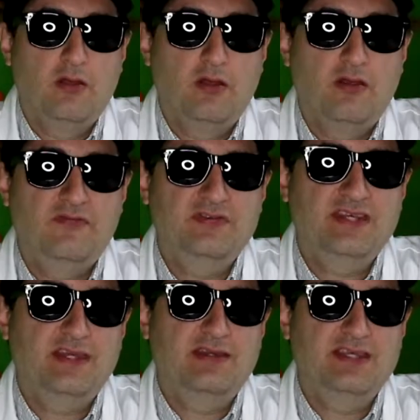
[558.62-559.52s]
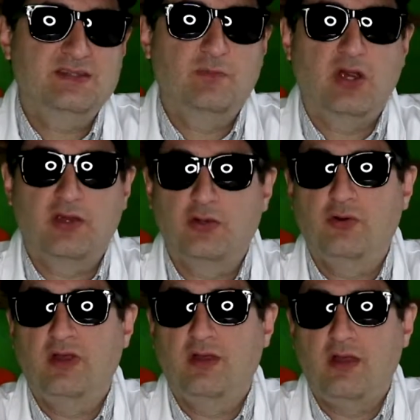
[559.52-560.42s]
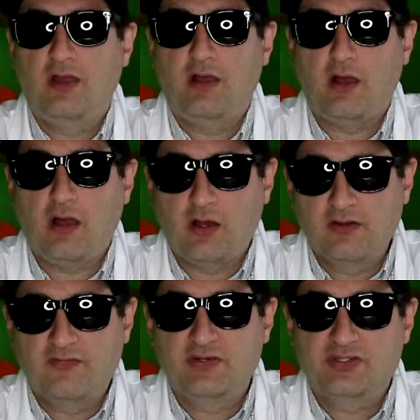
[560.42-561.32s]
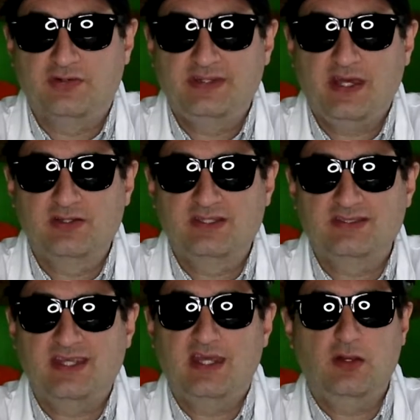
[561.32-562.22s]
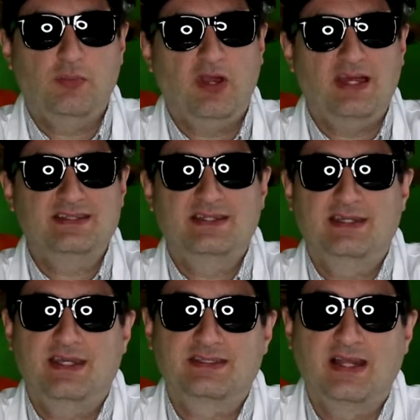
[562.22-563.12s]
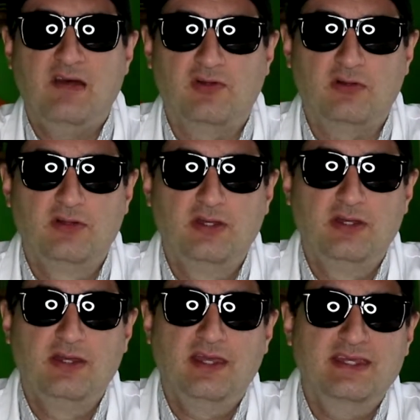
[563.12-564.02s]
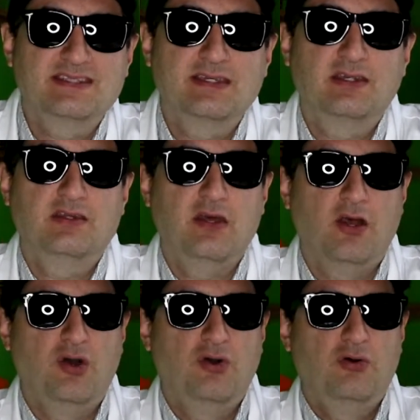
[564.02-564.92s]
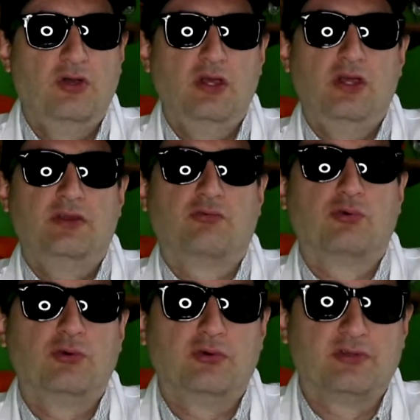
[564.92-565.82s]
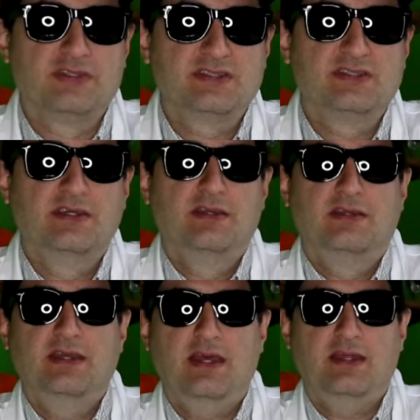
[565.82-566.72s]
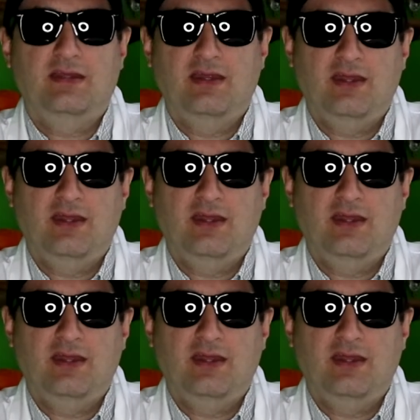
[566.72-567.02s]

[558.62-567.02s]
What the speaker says: If you take this Mario artificial intelligence and you apply it to the next level, it's going to know the rules that